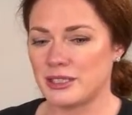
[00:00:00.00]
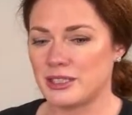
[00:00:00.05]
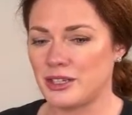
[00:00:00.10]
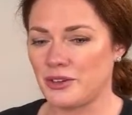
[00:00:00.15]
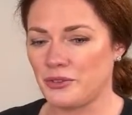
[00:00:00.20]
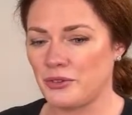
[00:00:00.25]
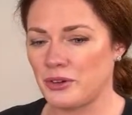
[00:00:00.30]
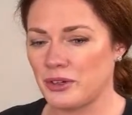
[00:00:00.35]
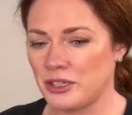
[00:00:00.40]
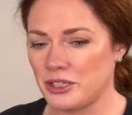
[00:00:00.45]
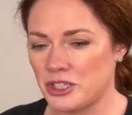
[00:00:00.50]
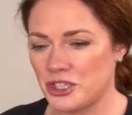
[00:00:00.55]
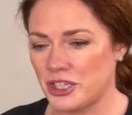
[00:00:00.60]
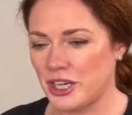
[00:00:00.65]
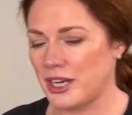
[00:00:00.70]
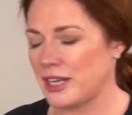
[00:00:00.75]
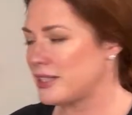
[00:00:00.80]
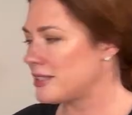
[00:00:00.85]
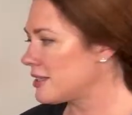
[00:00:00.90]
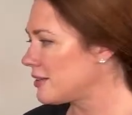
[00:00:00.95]
different
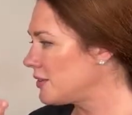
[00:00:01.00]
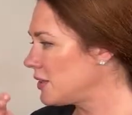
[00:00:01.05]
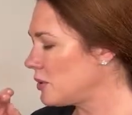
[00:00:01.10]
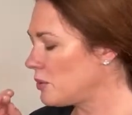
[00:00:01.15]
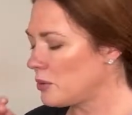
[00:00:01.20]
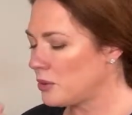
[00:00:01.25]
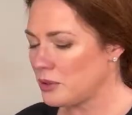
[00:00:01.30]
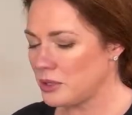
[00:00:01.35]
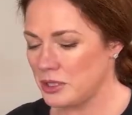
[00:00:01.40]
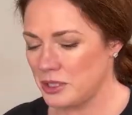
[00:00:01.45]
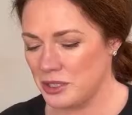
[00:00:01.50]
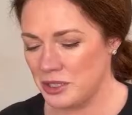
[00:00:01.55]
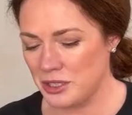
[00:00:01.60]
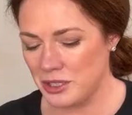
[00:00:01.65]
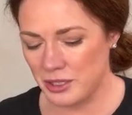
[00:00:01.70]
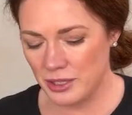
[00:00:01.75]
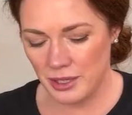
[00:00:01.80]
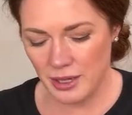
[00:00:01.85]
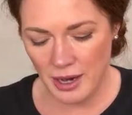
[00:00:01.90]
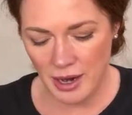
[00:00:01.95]
shades of the
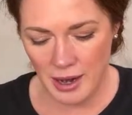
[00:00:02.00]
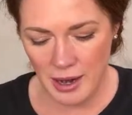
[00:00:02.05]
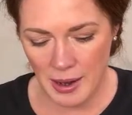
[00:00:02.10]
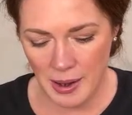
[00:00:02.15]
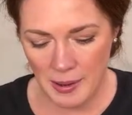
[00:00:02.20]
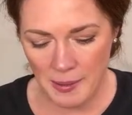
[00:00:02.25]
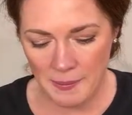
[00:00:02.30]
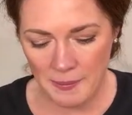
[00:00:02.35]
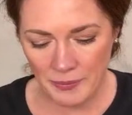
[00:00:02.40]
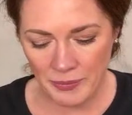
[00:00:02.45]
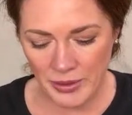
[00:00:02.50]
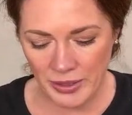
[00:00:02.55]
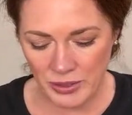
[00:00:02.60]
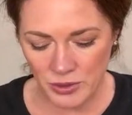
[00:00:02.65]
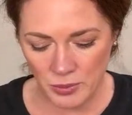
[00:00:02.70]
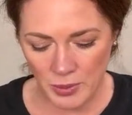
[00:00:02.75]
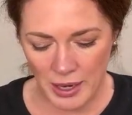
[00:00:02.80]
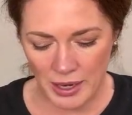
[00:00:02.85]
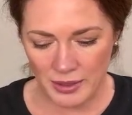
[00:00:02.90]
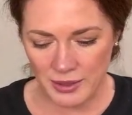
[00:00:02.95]
orange as
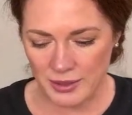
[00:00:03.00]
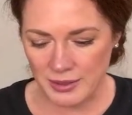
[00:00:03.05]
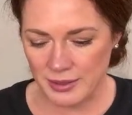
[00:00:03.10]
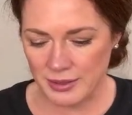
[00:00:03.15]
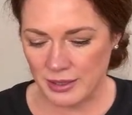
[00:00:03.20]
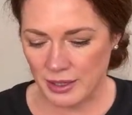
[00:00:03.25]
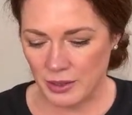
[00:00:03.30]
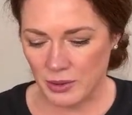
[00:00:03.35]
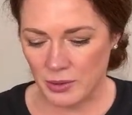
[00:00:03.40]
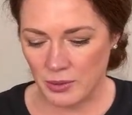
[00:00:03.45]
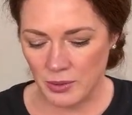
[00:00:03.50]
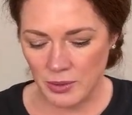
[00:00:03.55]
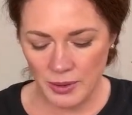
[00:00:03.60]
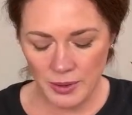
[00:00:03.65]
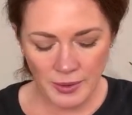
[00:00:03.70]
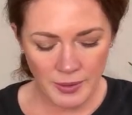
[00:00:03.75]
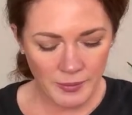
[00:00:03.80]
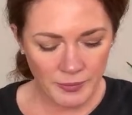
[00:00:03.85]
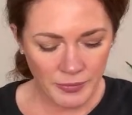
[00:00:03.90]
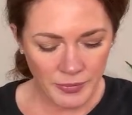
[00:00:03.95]
well. So
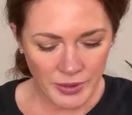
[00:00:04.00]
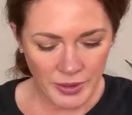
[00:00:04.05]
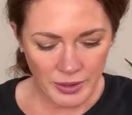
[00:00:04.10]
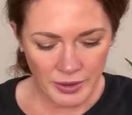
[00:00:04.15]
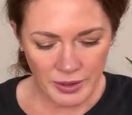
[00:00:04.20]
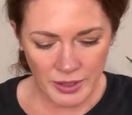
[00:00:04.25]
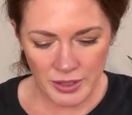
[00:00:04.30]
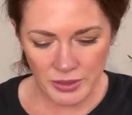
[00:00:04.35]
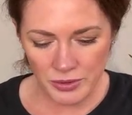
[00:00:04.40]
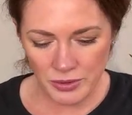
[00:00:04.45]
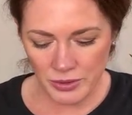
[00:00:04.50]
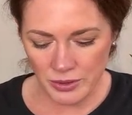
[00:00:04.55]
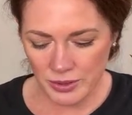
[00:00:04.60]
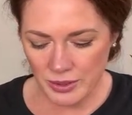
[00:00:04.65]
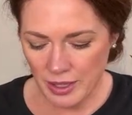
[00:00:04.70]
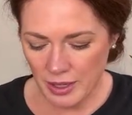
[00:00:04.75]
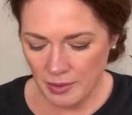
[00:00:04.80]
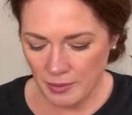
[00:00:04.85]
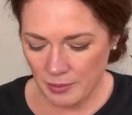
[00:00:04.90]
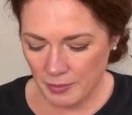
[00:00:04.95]
these are
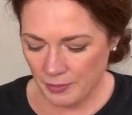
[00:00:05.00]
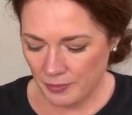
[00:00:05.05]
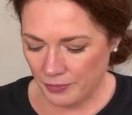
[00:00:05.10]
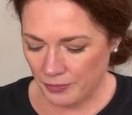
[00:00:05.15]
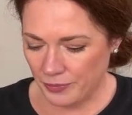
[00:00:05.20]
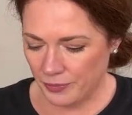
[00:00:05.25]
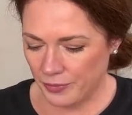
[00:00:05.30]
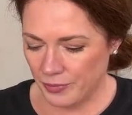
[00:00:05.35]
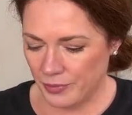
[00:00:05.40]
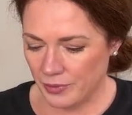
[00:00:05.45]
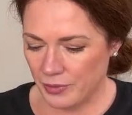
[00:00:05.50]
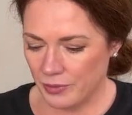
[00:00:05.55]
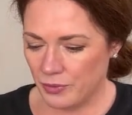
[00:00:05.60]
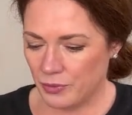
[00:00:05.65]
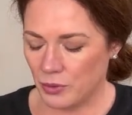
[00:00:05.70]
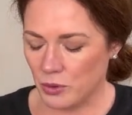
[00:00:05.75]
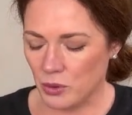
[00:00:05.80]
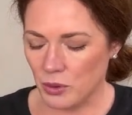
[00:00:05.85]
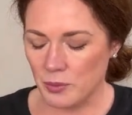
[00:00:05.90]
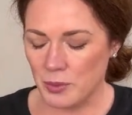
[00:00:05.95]
some
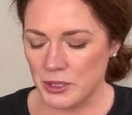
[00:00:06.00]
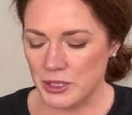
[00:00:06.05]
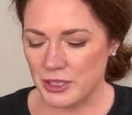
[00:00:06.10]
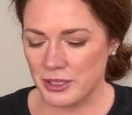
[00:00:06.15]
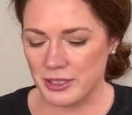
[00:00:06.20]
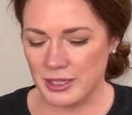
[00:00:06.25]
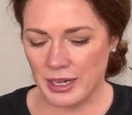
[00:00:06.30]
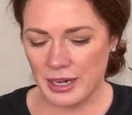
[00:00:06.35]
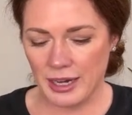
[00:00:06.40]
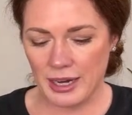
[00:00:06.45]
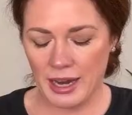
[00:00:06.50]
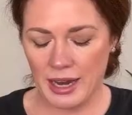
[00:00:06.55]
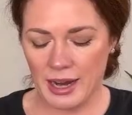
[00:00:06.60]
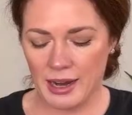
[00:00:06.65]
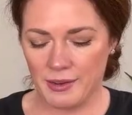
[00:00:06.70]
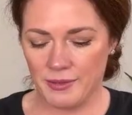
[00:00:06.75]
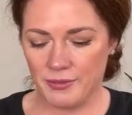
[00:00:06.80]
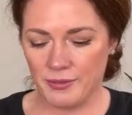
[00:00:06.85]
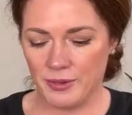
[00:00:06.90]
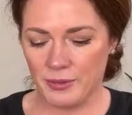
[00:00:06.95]
floral bushes that I
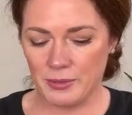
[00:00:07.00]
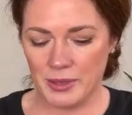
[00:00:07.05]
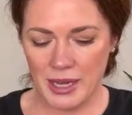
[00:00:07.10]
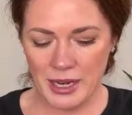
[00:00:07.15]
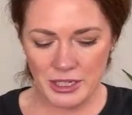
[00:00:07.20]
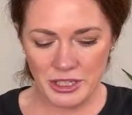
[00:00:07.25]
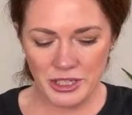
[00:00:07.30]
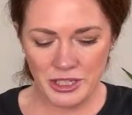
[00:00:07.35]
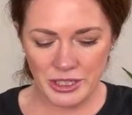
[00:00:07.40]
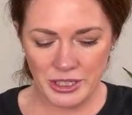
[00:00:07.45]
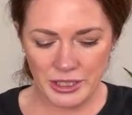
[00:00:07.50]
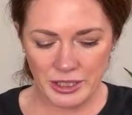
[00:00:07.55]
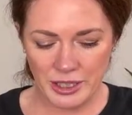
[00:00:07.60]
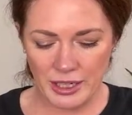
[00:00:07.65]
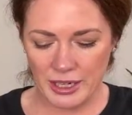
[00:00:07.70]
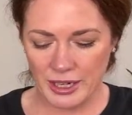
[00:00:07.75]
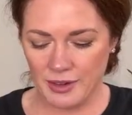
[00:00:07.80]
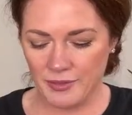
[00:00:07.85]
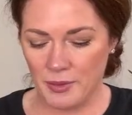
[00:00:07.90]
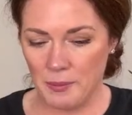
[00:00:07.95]
have from last year,
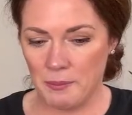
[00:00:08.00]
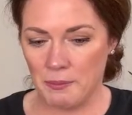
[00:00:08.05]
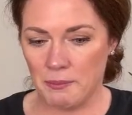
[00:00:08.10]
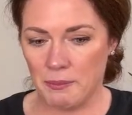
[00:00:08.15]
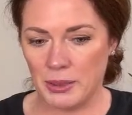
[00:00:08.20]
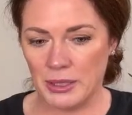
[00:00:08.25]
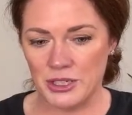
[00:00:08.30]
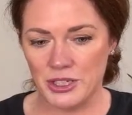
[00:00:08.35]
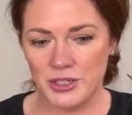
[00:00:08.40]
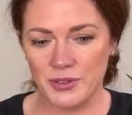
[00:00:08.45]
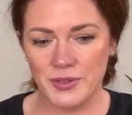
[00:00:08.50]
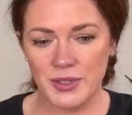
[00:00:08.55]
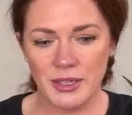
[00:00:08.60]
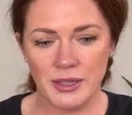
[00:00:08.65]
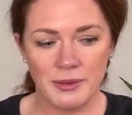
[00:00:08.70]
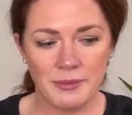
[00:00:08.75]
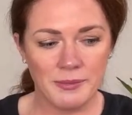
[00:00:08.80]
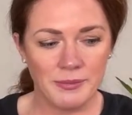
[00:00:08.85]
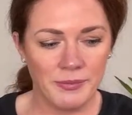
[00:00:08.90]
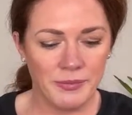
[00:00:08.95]
and I have a bunch of
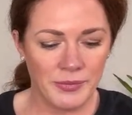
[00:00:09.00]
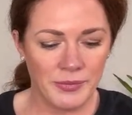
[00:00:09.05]
them.